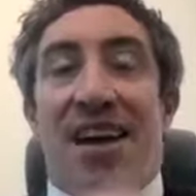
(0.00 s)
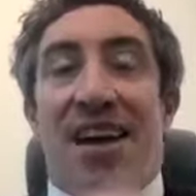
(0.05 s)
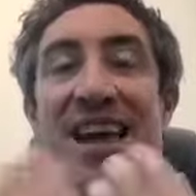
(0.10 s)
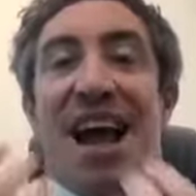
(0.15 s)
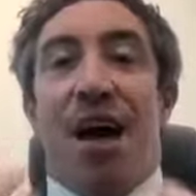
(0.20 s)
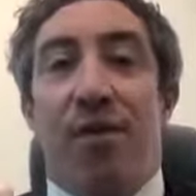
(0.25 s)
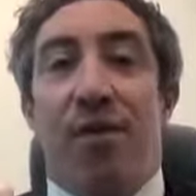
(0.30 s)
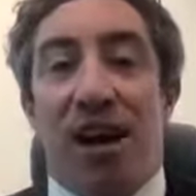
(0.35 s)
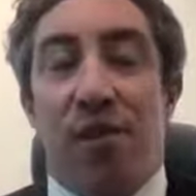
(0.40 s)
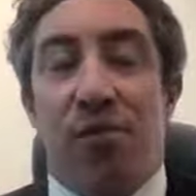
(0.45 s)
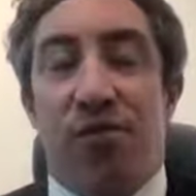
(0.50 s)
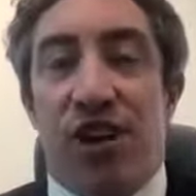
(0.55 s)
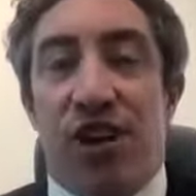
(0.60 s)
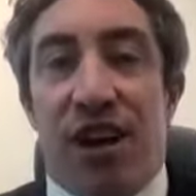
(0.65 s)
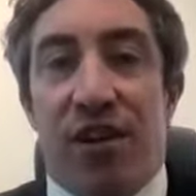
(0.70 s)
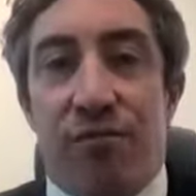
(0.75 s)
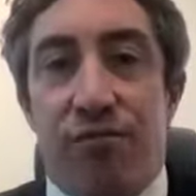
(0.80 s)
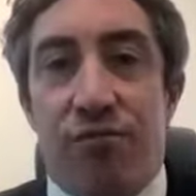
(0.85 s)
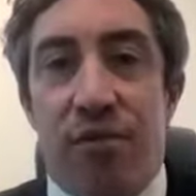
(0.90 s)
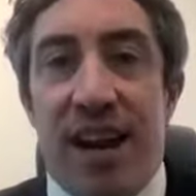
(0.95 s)
account health check
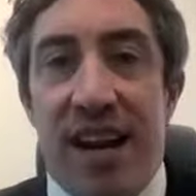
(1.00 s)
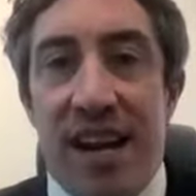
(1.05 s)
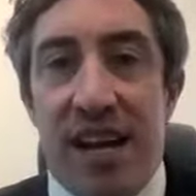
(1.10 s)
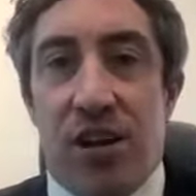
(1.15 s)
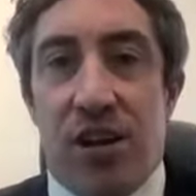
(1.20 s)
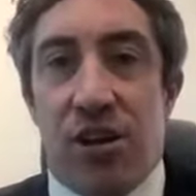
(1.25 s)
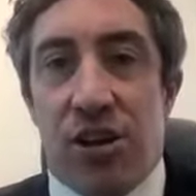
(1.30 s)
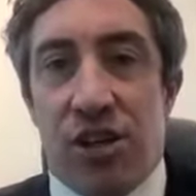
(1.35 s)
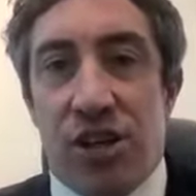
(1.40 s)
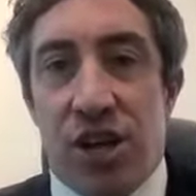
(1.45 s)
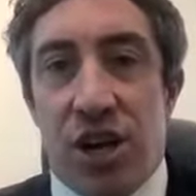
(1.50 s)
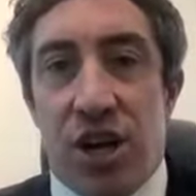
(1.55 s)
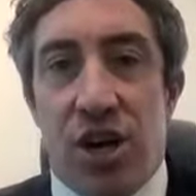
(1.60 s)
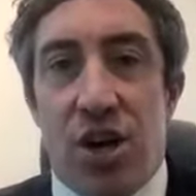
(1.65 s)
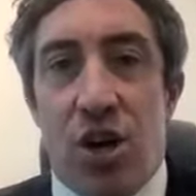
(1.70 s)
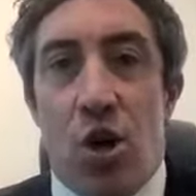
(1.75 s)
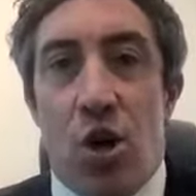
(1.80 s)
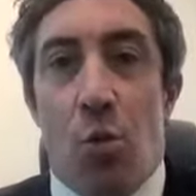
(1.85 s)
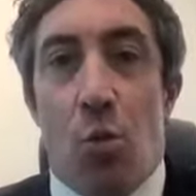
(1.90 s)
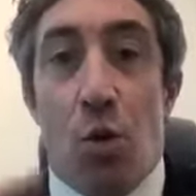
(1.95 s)
really looks at
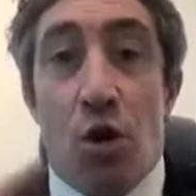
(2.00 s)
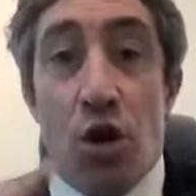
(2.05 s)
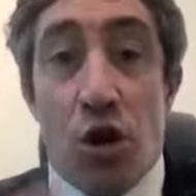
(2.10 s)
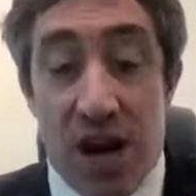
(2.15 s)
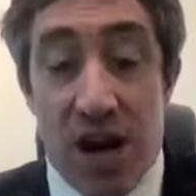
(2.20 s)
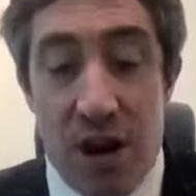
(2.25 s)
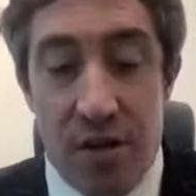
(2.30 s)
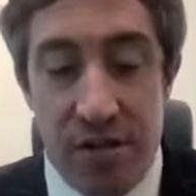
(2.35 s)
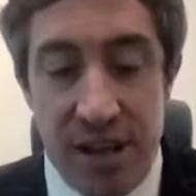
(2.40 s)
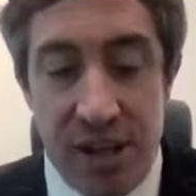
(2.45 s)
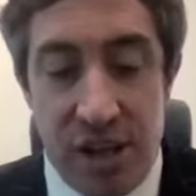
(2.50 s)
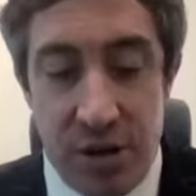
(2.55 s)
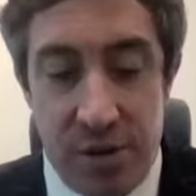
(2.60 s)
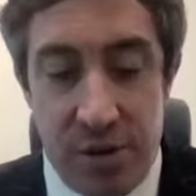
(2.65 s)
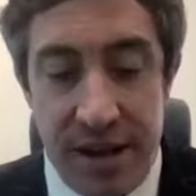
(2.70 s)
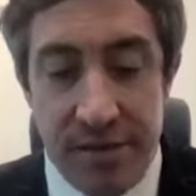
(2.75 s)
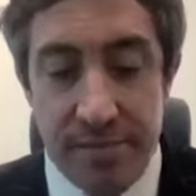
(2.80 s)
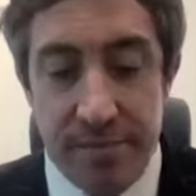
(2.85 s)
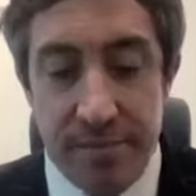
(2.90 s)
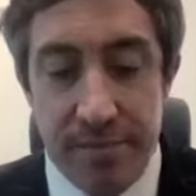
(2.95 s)
what you're currently
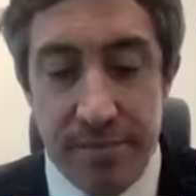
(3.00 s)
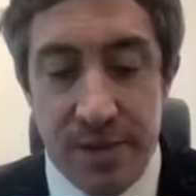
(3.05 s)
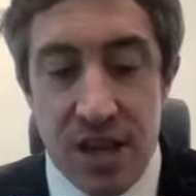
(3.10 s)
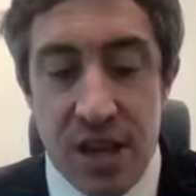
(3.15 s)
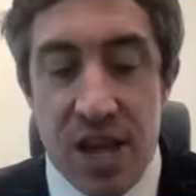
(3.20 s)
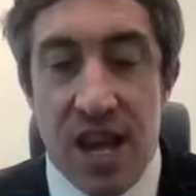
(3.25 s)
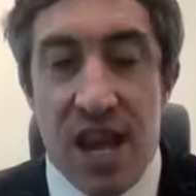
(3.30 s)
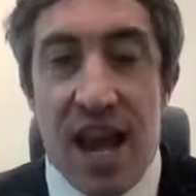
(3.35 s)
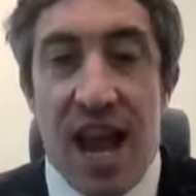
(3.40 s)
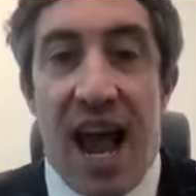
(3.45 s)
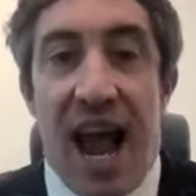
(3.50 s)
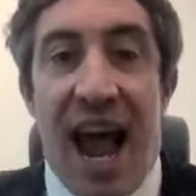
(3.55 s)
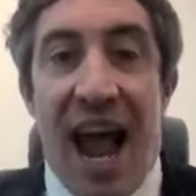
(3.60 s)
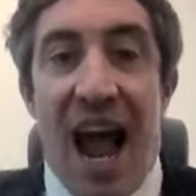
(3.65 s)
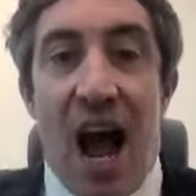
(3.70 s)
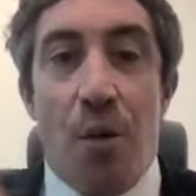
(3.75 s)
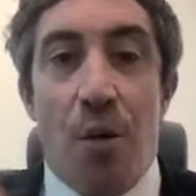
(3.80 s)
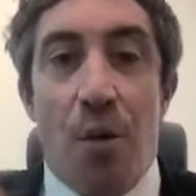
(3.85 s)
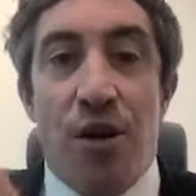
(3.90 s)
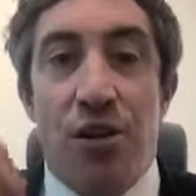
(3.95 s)
doing,
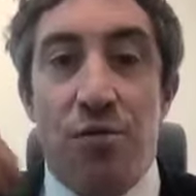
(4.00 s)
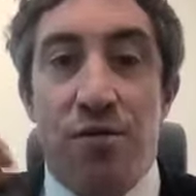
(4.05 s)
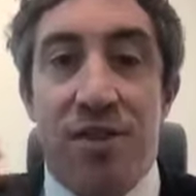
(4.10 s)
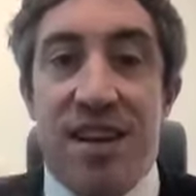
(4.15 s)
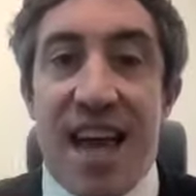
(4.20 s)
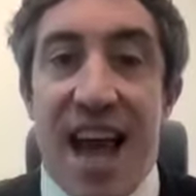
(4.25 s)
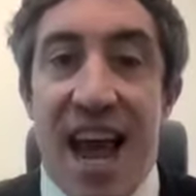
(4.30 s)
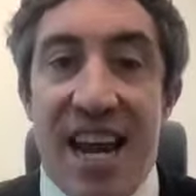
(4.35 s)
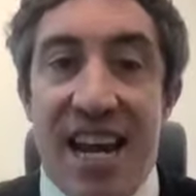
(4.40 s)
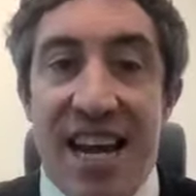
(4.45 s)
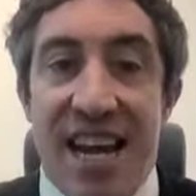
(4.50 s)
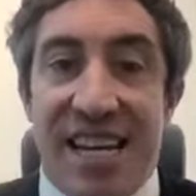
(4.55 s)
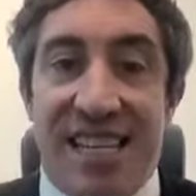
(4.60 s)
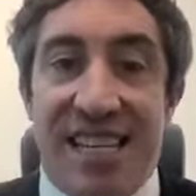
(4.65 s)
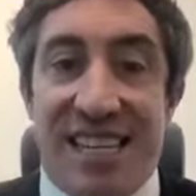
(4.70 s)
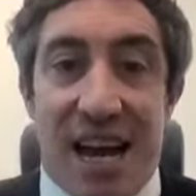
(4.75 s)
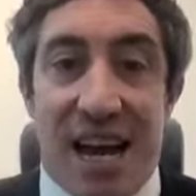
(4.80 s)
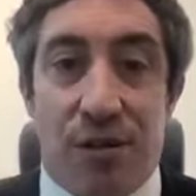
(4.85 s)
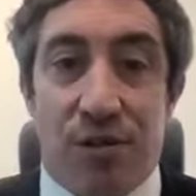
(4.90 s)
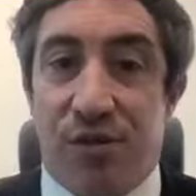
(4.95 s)
how are you gaining
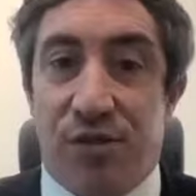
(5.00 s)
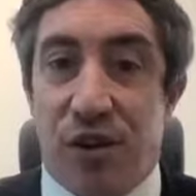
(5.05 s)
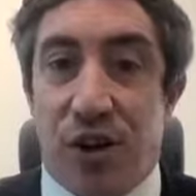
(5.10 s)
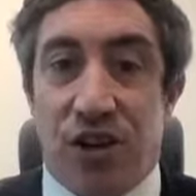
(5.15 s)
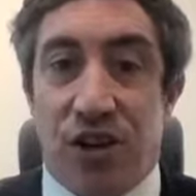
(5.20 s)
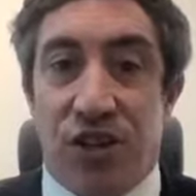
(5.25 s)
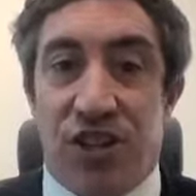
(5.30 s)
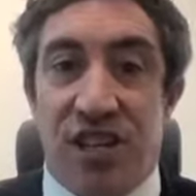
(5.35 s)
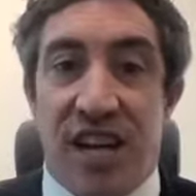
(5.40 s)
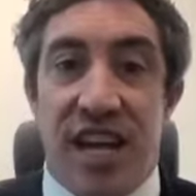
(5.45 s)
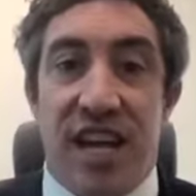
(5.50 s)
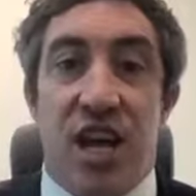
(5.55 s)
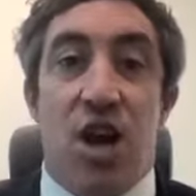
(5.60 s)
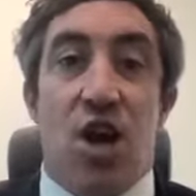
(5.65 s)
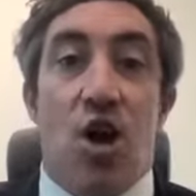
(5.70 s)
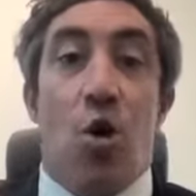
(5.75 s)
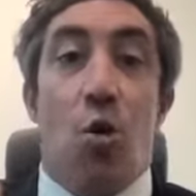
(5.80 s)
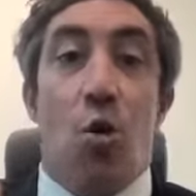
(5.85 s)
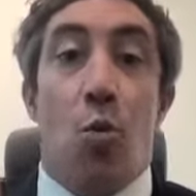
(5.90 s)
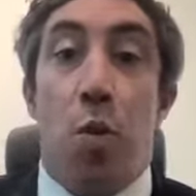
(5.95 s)
sales velocity,
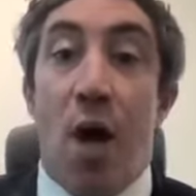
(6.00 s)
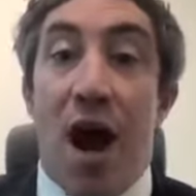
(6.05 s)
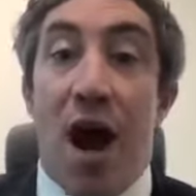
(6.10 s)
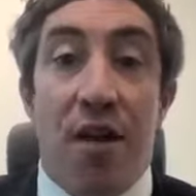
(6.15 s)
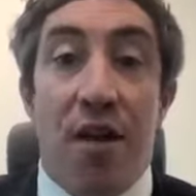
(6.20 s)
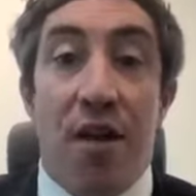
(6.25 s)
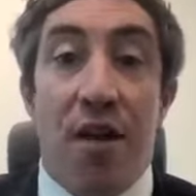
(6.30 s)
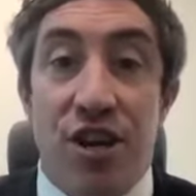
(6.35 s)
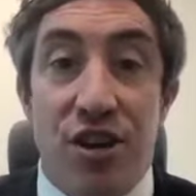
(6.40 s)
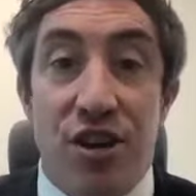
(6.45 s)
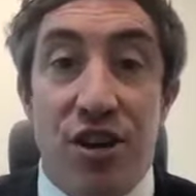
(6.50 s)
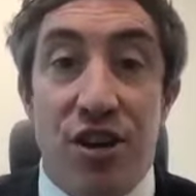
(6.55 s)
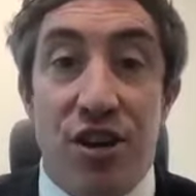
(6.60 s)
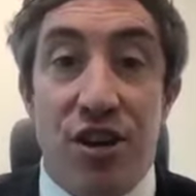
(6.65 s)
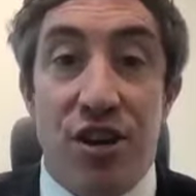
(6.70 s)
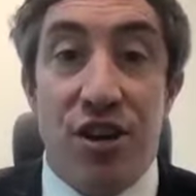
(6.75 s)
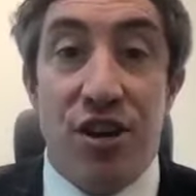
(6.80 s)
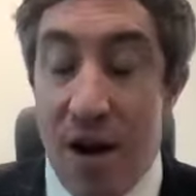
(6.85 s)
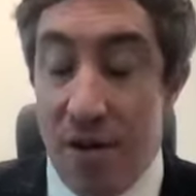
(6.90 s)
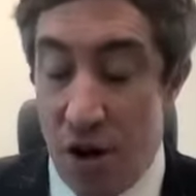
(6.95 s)
where are you
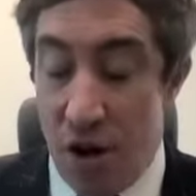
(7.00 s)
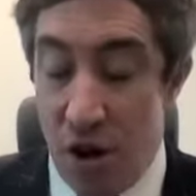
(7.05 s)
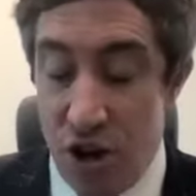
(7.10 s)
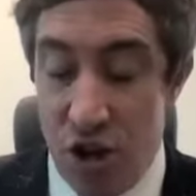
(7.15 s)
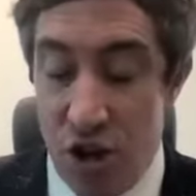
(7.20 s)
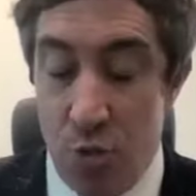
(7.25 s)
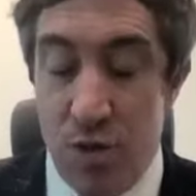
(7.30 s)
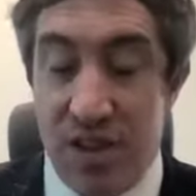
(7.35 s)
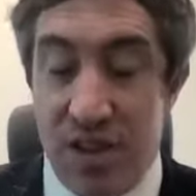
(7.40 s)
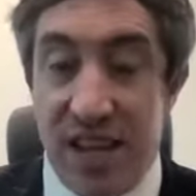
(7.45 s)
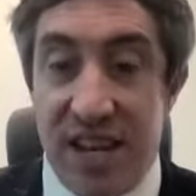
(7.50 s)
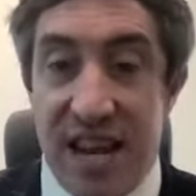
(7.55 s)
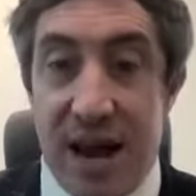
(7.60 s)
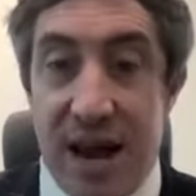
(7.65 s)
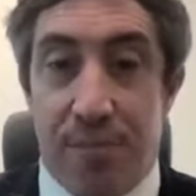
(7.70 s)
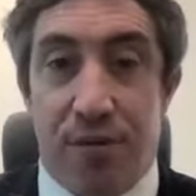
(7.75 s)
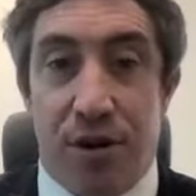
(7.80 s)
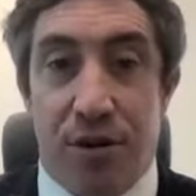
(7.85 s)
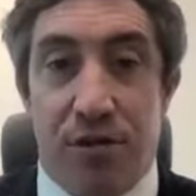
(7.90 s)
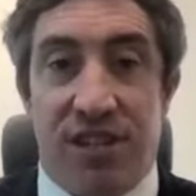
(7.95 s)
within
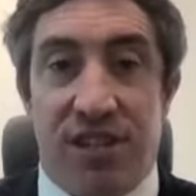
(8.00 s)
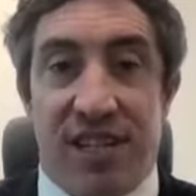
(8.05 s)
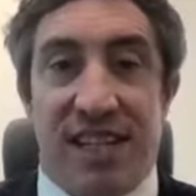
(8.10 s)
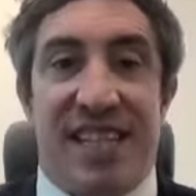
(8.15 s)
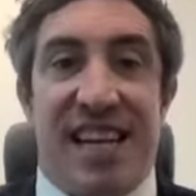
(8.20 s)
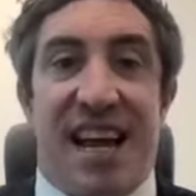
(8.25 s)
that process?